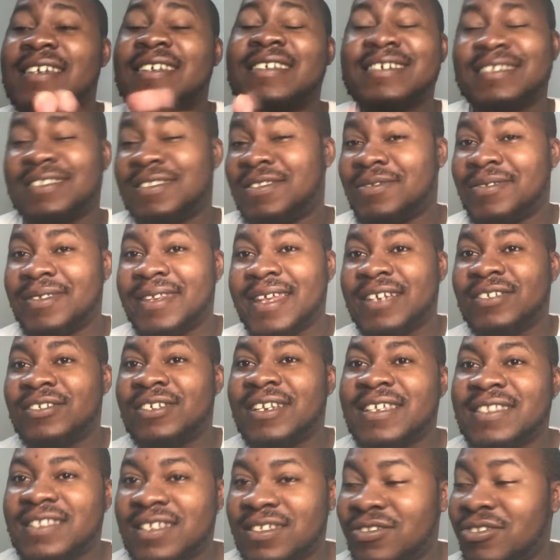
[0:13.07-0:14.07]
Yes, today
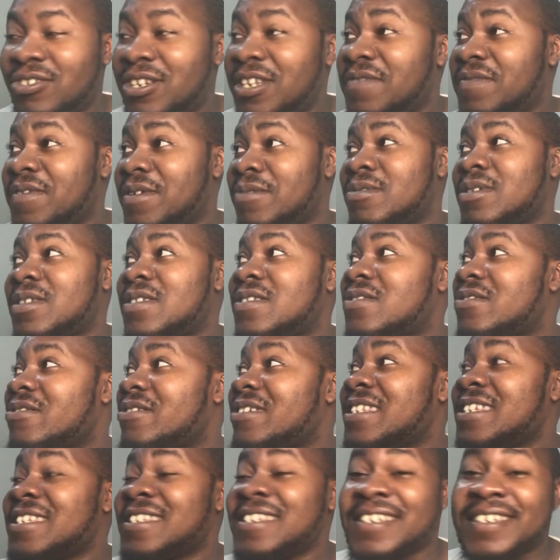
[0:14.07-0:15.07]
actually is actually a very
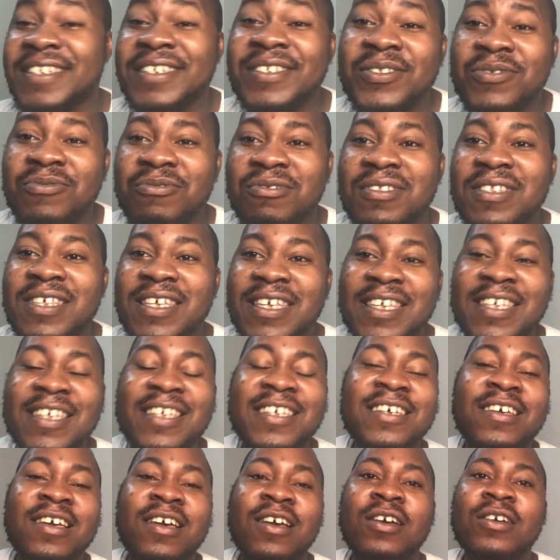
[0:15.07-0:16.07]
sunny day
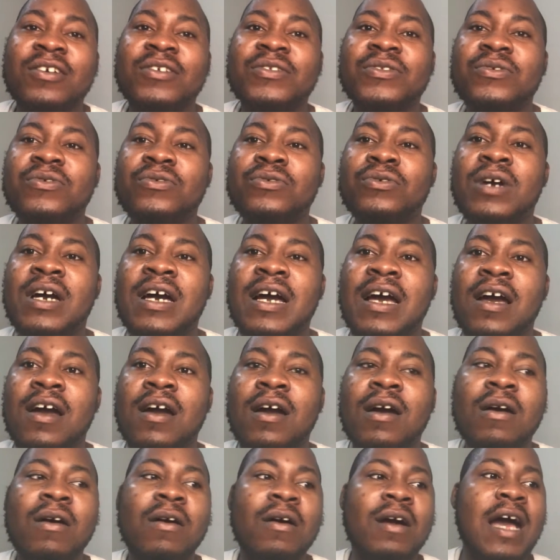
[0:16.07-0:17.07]
today. So
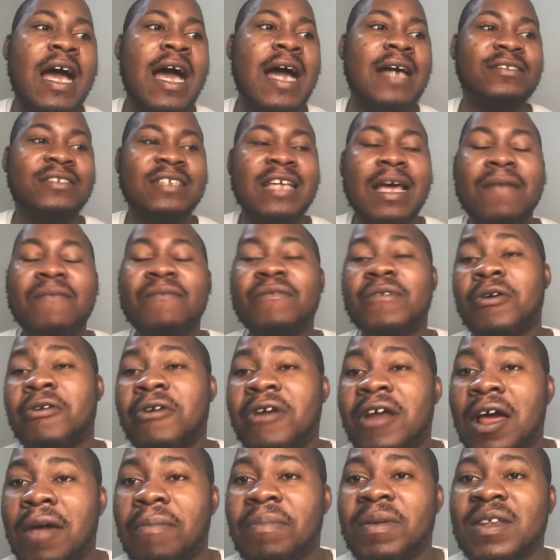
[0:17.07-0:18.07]
I'm
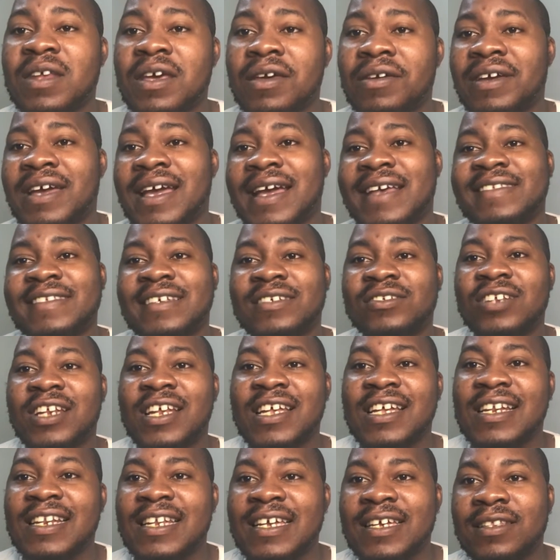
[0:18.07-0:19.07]
very happy that you guys
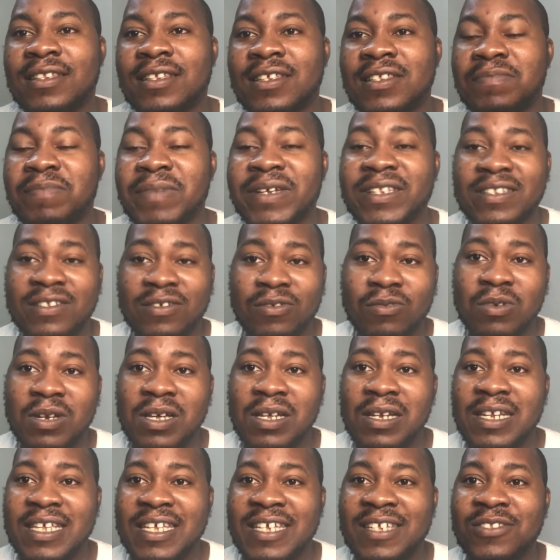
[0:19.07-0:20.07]
actually clicked this
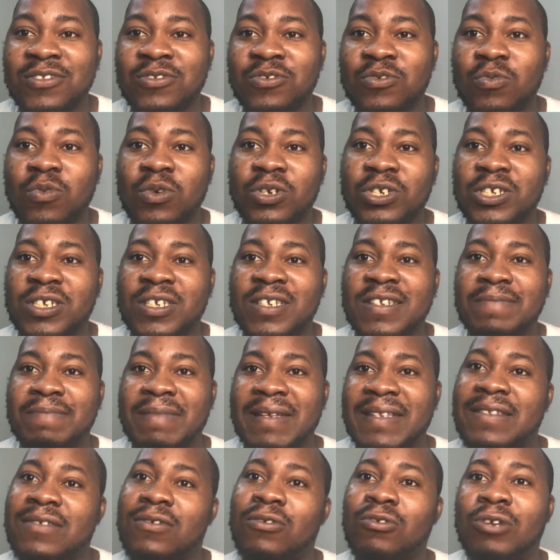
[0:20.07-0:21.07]
particular link to watch this
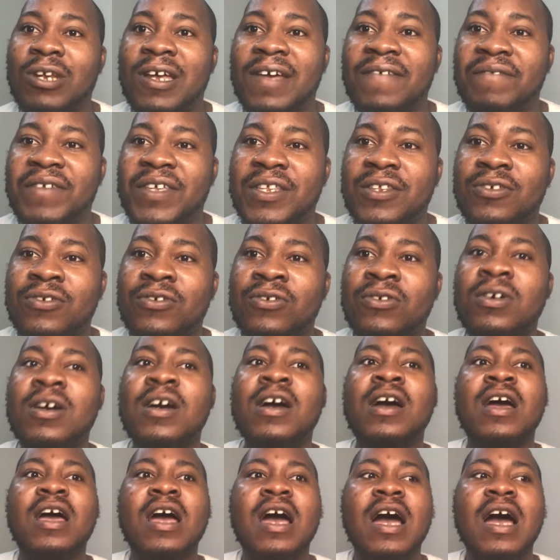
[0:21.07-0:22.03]
particular video.